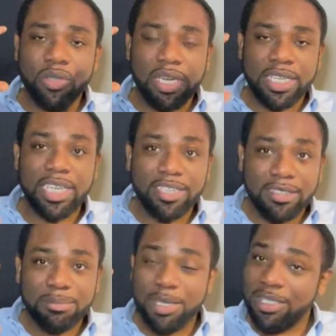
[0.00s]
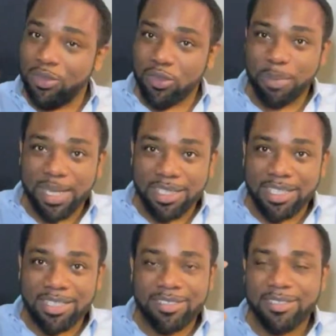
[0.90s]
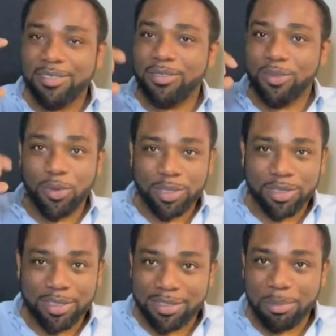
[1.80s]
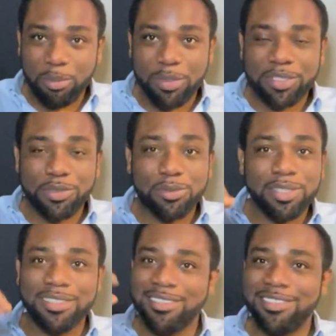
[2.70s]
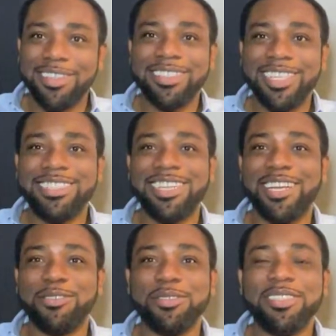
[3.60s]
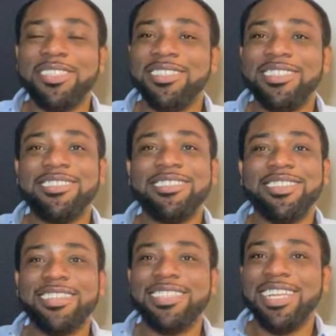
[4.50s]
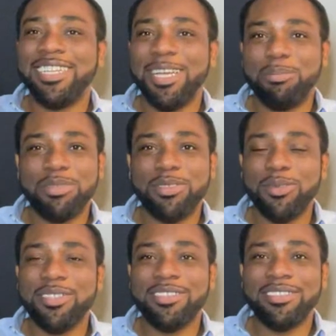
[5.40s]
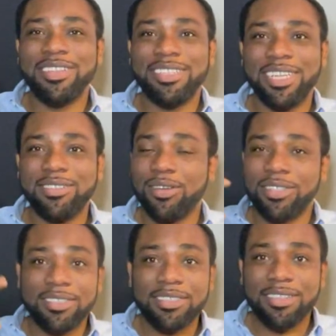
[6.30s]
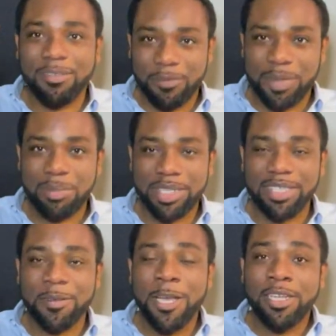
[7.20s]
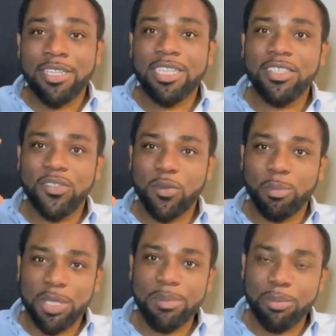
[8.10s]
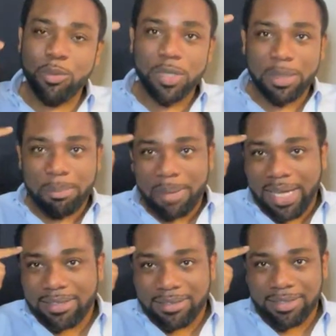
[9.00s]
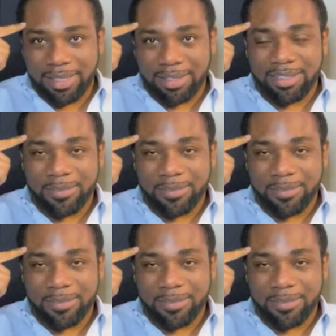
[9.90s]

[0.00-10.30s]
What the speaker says: trying to get this money to spend it, sorry to disappoint you. This is not that channel. This is not that episode. This is not that talk. This is not free money. This is for people with the mindset